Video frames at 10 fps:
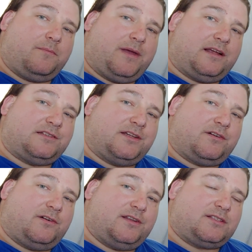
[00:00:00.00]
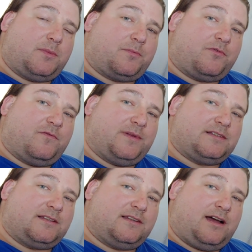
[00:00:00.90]
Mega Zero and some
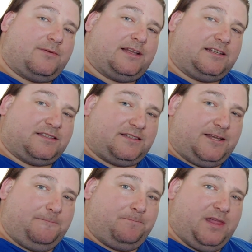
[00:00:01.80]
improvements that I would like to see.